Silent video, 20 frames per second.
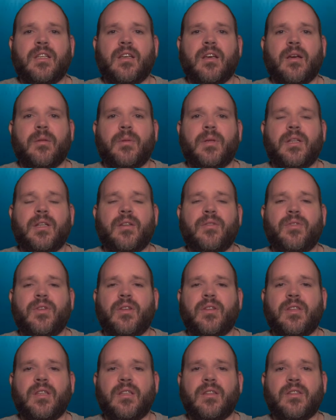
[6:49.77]
I mean, if you
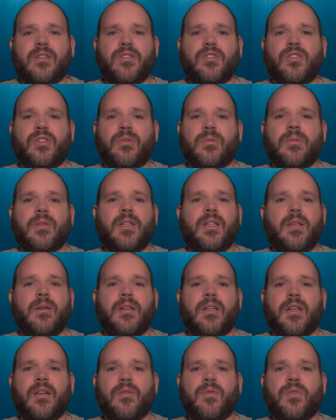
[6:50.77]
think there's too many
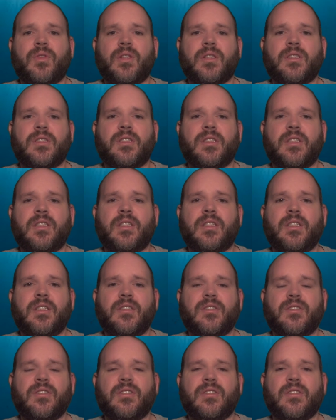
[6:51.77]
Netflix
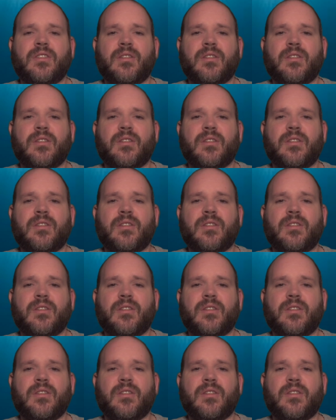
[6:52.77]
series